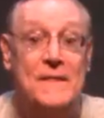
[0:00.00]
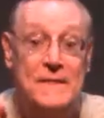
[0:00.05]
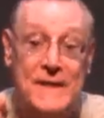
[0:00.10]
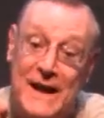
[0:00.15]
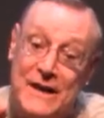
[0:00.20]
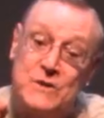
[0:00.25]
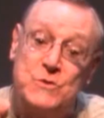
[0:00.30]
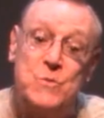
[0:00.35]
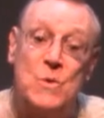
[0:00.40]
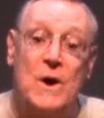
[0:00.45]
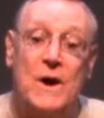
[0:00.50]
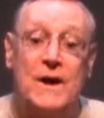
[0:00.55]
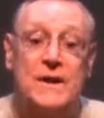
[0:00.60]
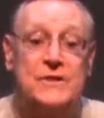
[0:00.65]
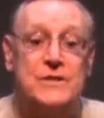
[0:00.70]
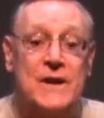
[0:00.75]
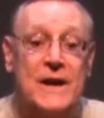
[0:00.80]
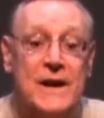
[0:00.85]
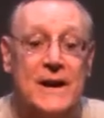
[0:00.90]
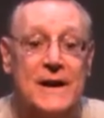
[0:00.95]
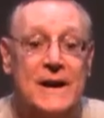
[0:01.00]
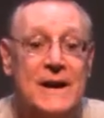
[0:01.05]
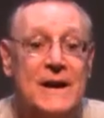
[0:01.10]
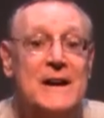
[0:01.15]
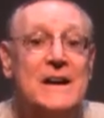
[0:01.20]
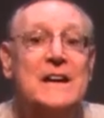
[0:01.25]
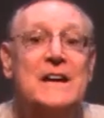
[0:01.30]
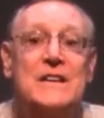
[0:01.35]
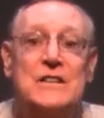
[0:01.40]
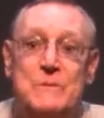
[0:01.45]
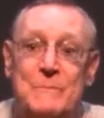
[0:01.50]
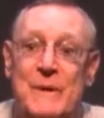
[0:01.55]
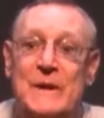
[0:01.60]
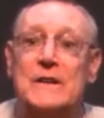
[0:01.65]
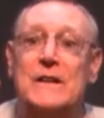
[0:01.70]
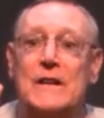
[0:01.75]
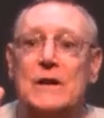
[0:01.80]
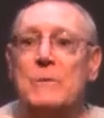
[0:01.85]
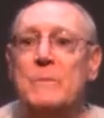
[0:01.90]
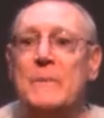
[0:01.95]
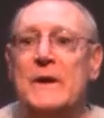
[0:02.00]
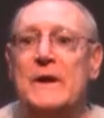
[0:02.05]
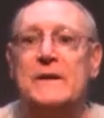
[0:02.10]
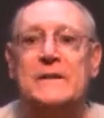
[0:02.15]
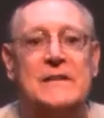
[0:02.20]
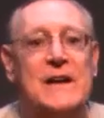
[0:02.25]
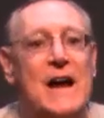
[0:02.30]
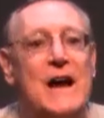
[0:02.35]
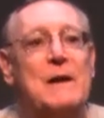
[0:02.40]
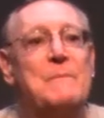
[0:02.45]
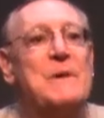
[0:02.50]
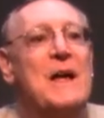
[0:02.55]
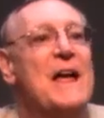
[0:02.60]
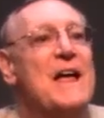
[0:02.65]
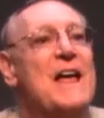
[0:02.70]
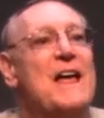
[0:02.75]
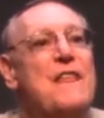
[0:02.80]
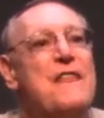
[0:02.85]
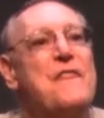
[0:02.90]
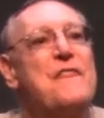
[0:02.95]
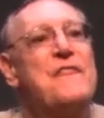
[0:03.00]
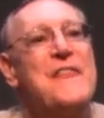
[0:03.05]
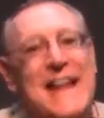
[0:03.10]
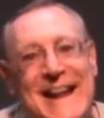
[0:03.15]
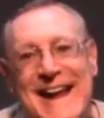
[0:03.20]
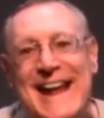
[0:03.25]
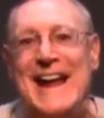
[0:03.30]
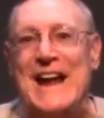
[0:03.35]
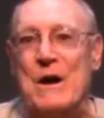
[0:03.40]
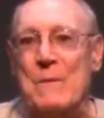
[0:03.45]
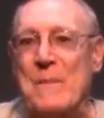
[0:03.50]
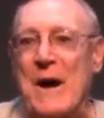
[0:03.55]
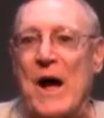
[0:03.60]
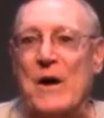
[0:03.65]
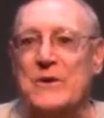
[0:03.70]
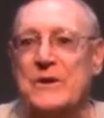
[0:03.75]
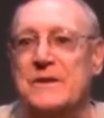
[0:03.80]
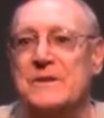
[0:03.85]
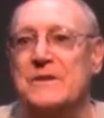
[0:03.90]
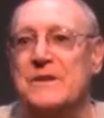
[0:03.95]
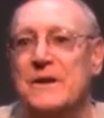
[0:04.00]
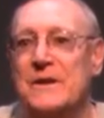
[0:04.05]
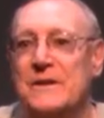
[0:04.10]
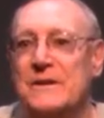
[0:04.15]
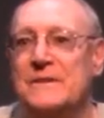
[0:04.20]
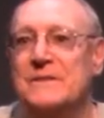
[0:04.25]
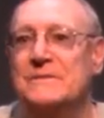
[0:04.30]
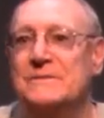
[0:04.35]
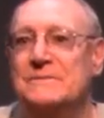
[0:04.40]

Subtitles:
And that's why I say spend a little bit of time thinking about it.